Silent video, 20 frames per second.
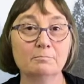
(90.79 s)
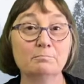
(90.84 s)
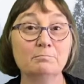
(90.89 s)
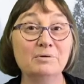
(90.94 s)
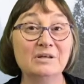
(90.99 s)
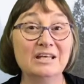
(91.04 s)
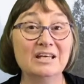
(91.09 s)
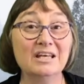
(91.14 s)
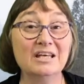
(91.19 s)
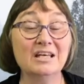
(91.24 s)

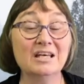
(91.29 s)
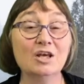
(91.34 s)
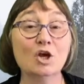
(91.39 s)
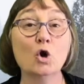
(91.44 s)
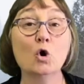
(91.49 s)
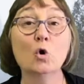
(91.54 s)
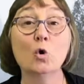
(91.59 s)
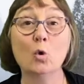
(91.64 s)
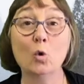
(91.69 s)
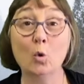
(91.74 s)
be
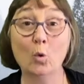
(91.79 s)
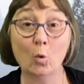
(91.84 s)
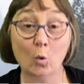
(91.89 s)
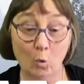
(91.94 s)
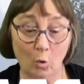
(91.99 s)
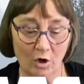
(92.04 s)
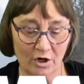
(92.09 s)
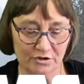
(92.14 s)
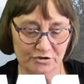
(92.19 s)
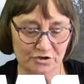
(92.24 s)

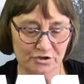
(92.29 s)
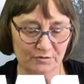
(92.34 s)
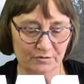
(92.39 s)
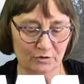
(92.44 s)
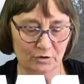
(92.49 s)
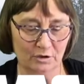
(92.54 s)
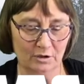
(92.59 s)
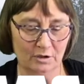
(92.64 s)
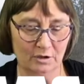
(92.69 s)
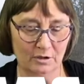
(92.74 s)

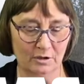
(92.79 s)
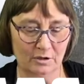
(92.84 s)
watchful,